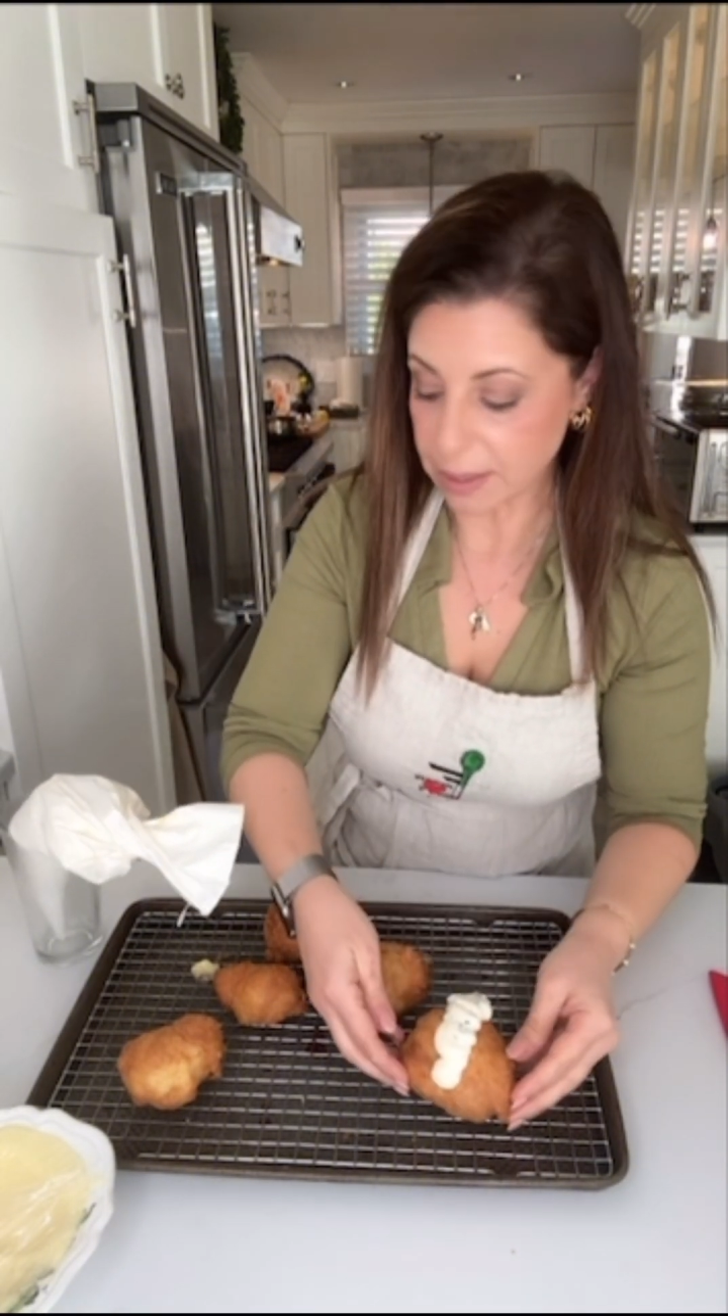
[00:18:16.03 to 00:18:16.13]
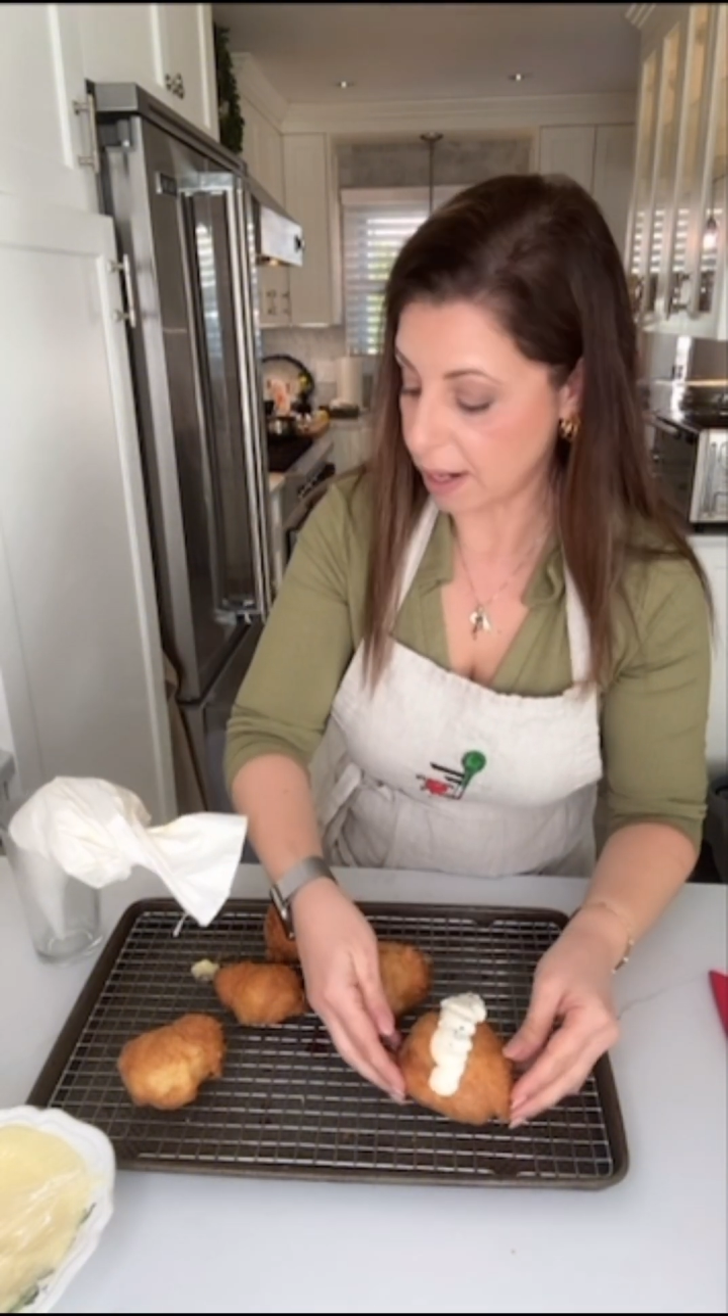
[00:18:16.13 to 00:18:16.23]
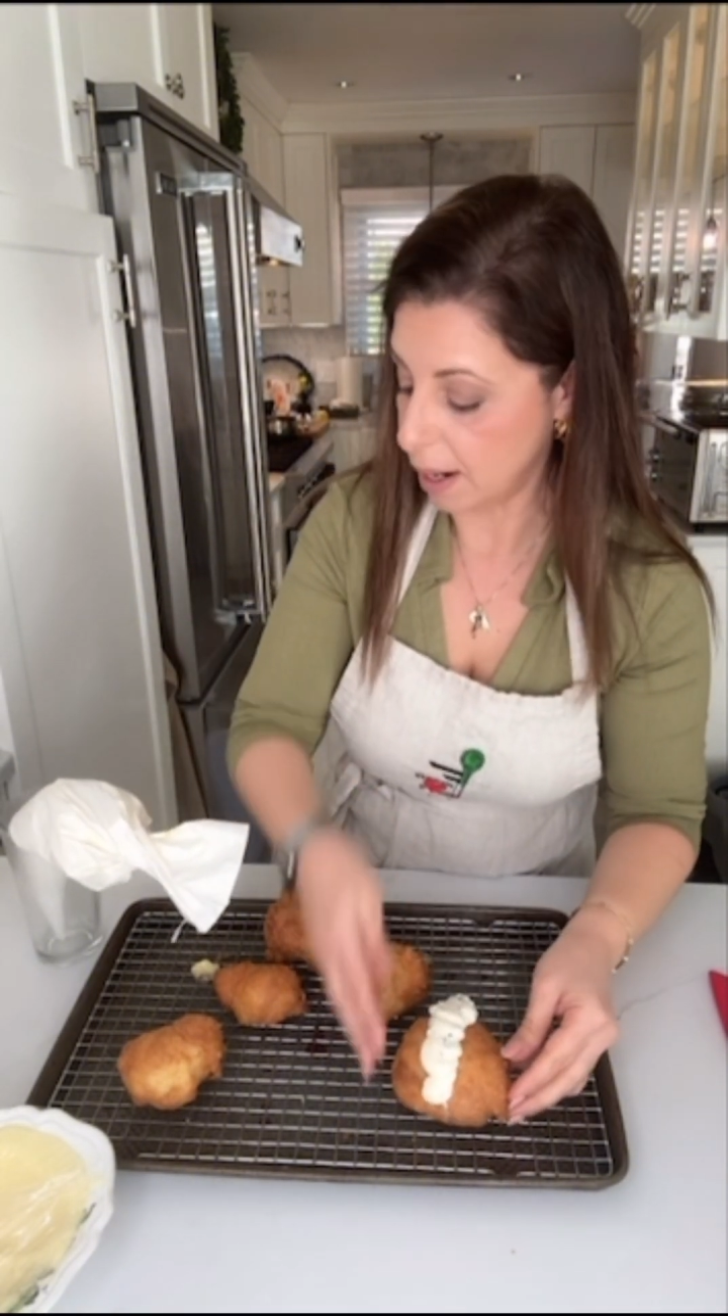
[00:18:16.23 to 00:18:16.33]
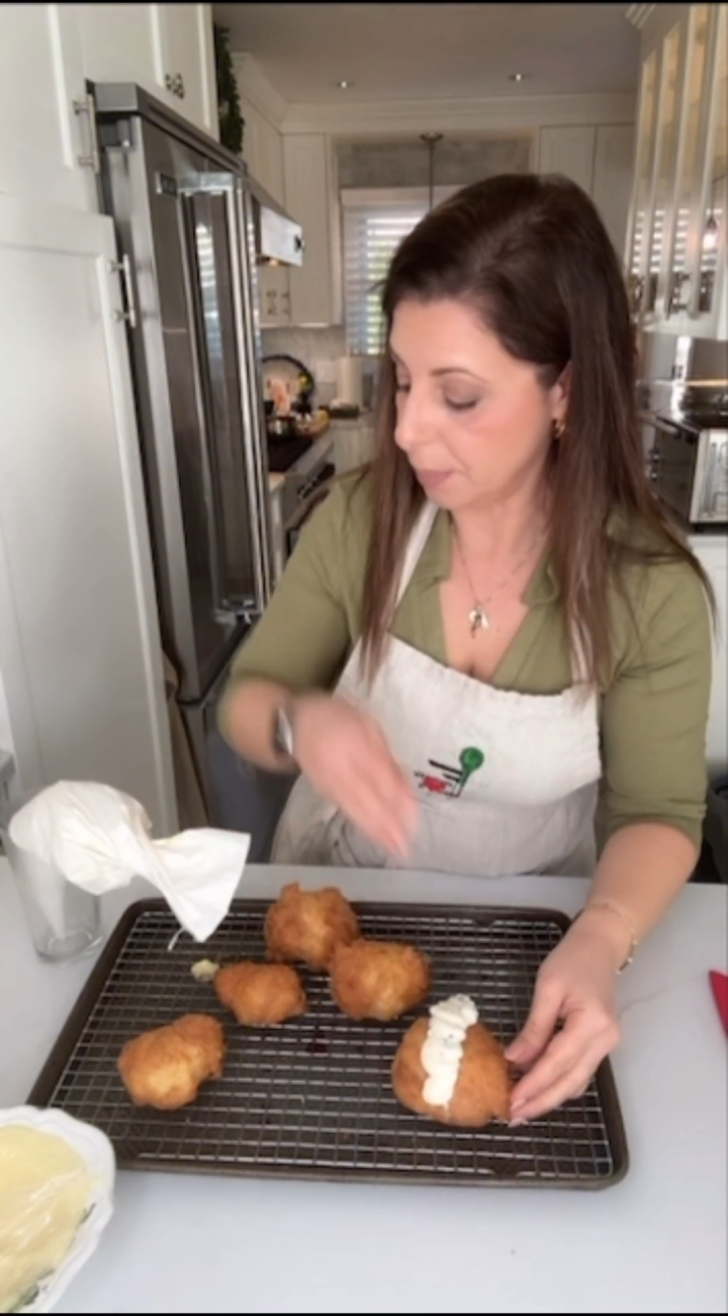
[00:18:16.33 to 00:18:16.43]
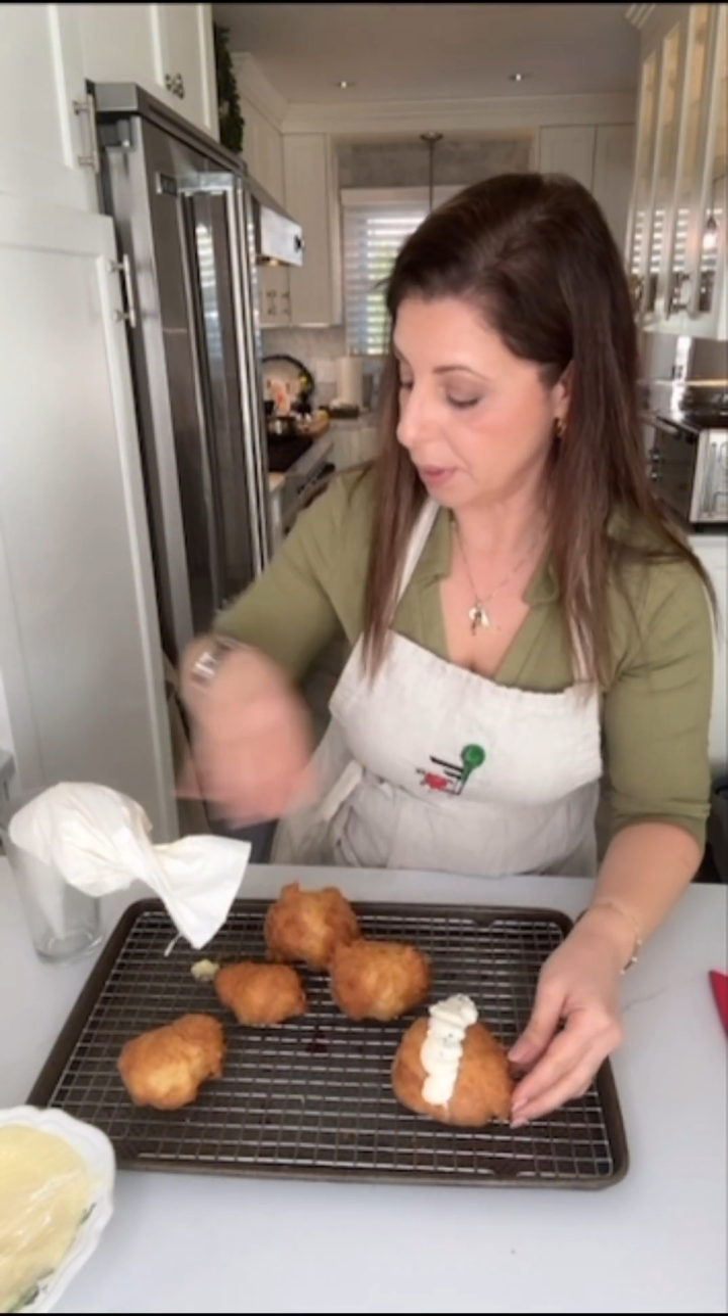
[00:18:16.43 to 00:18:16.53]
to
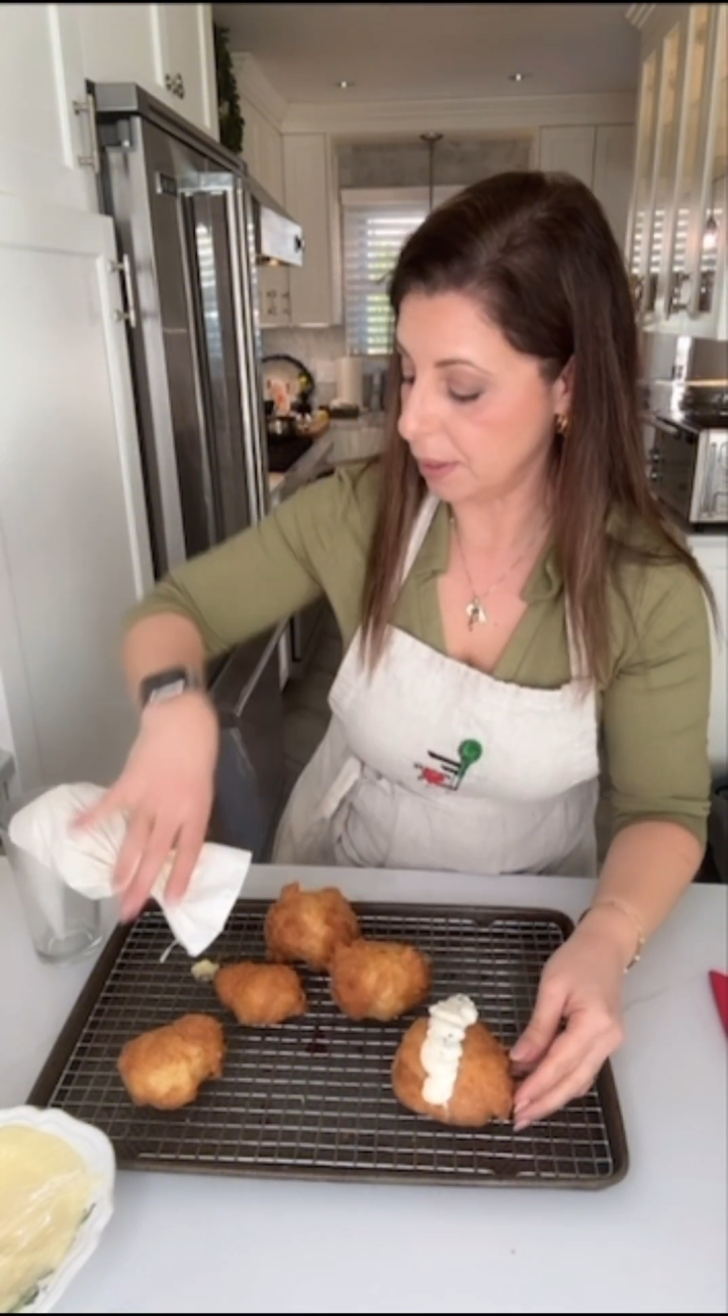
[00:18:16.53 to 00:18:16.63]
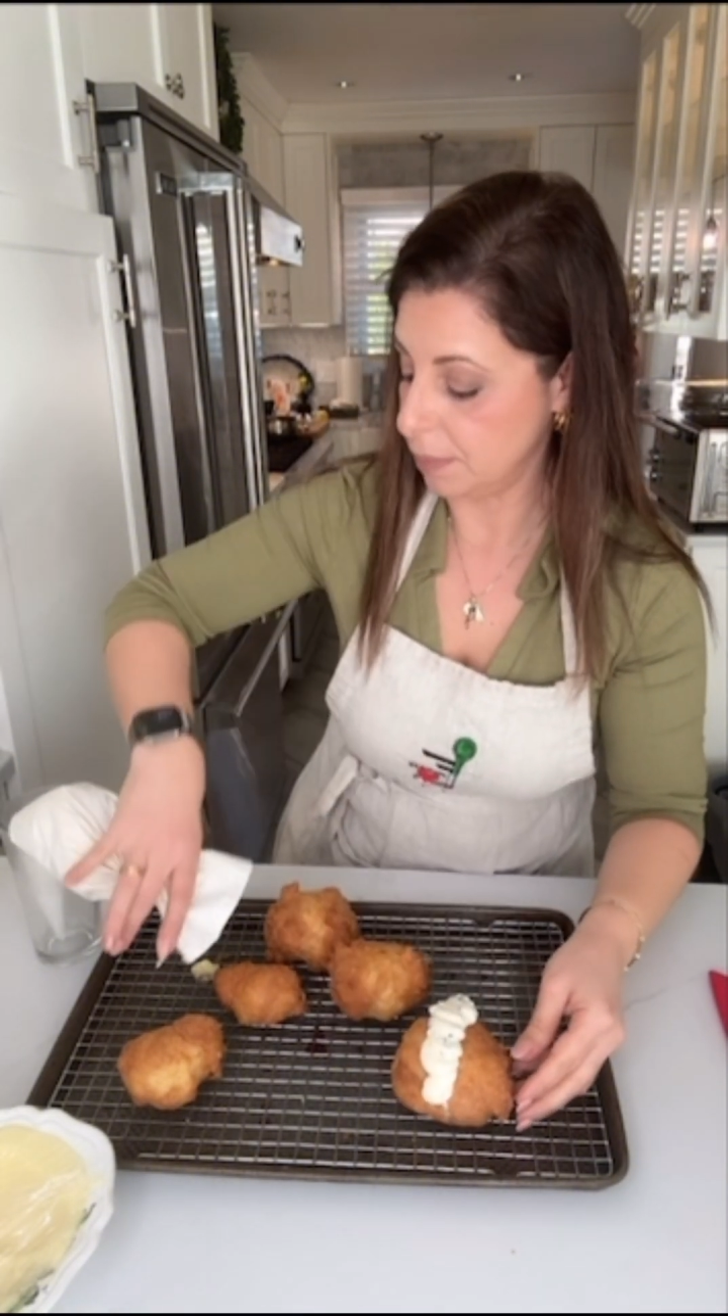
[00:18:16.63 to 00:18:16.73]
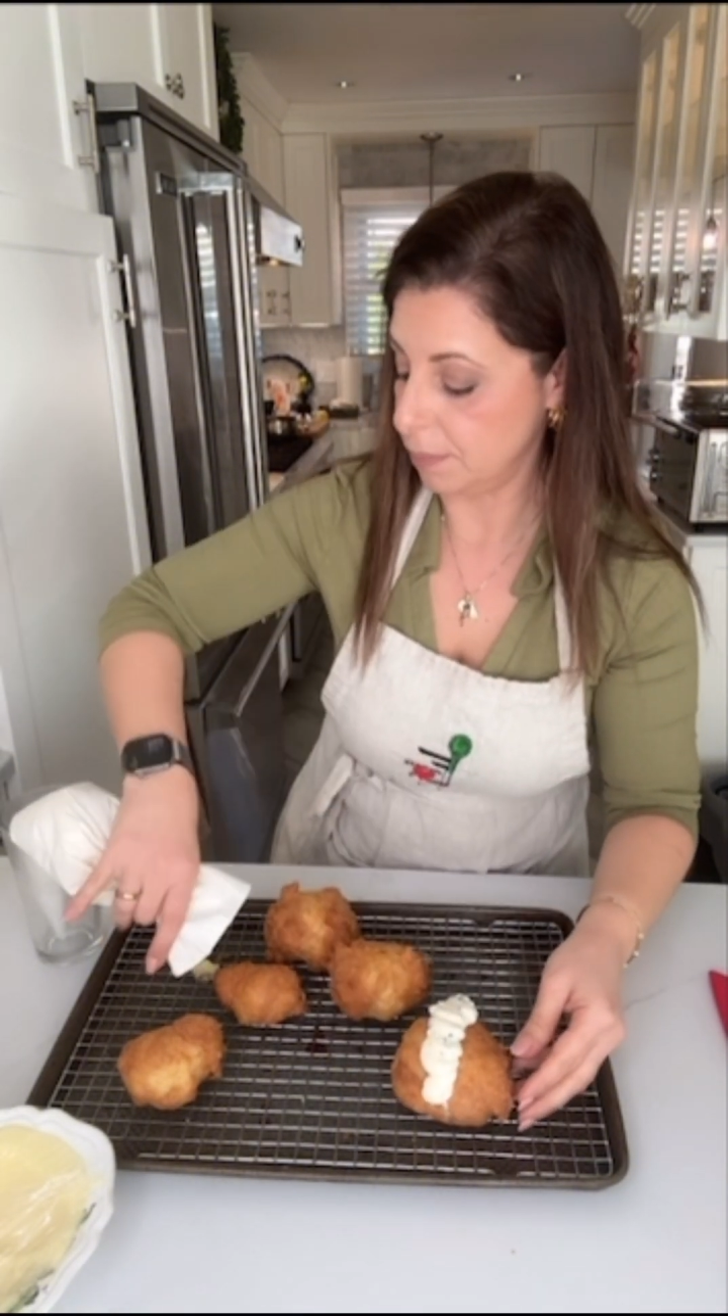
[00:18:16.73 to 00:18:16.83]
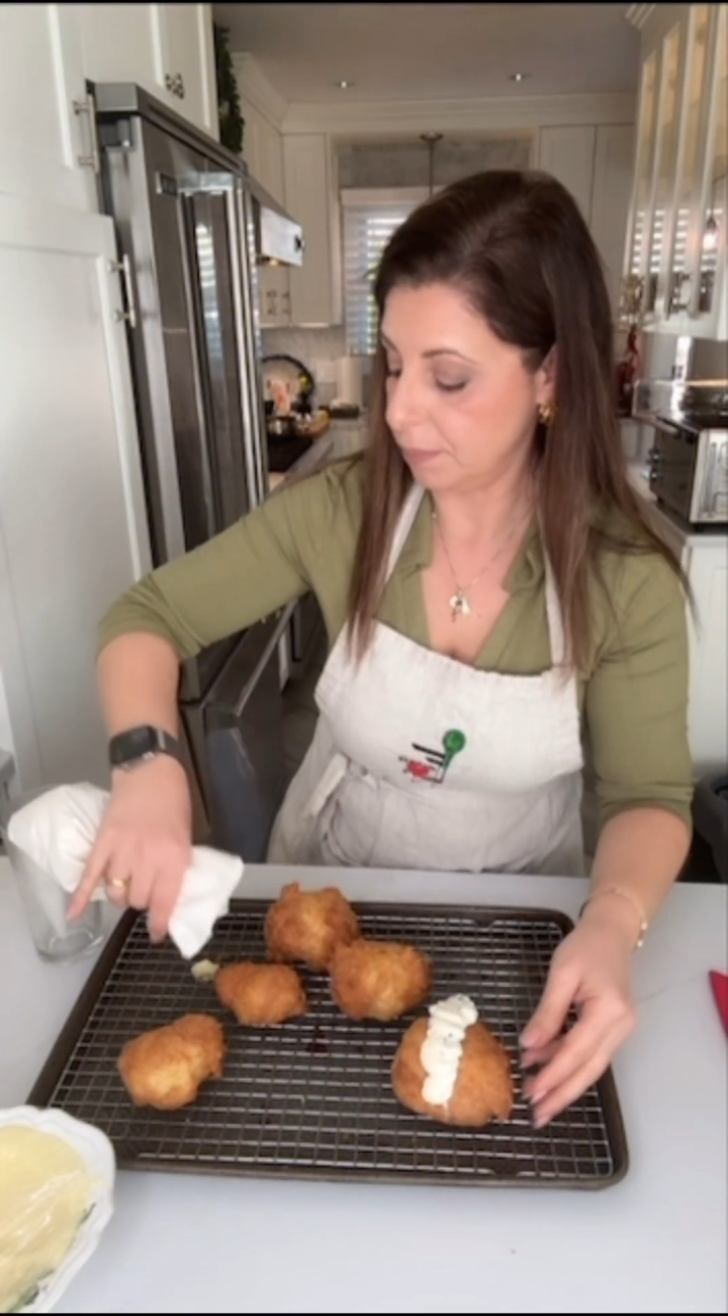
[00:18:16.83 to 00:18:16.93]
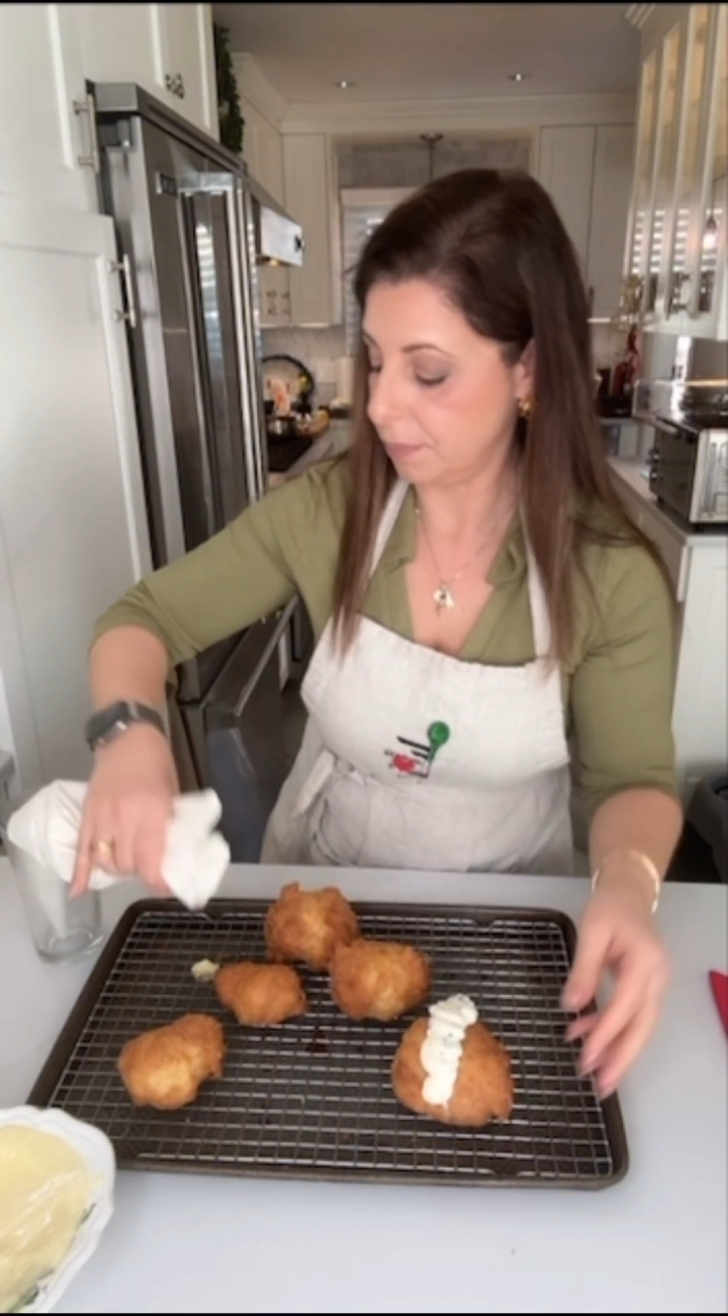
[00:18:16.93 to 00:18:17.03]
top
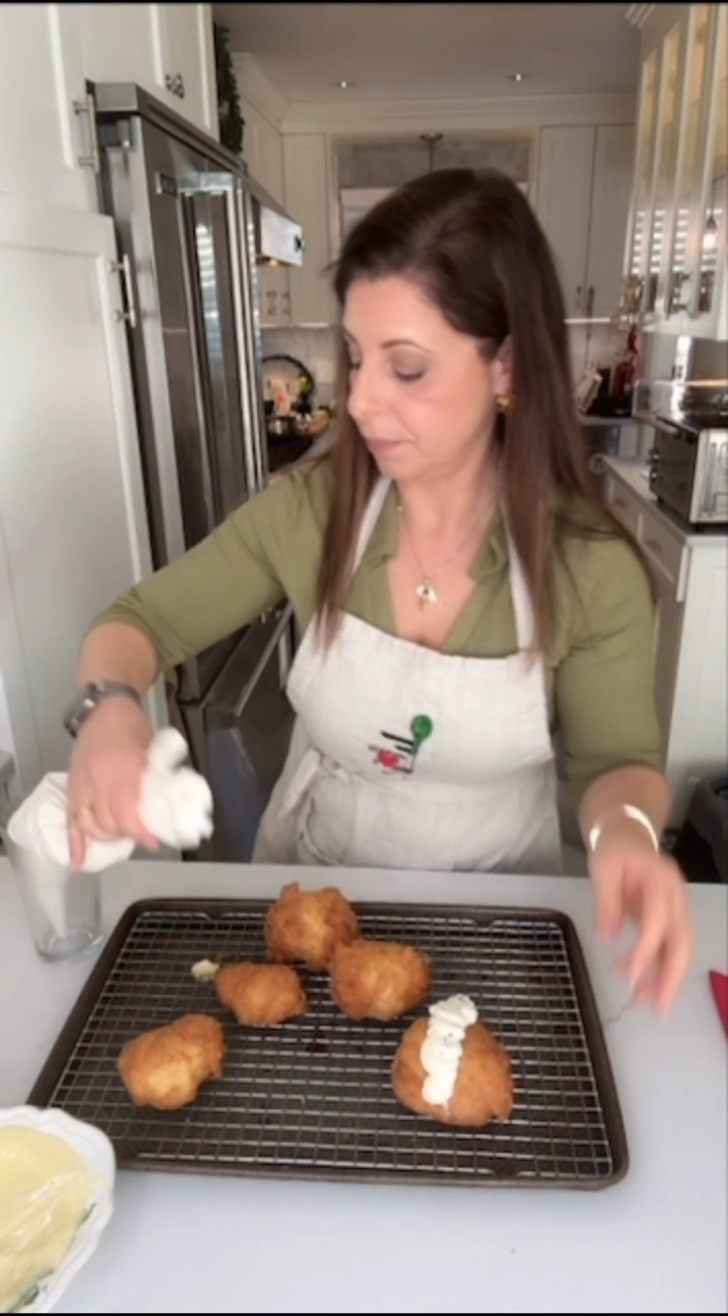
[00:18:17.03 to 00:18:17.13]
it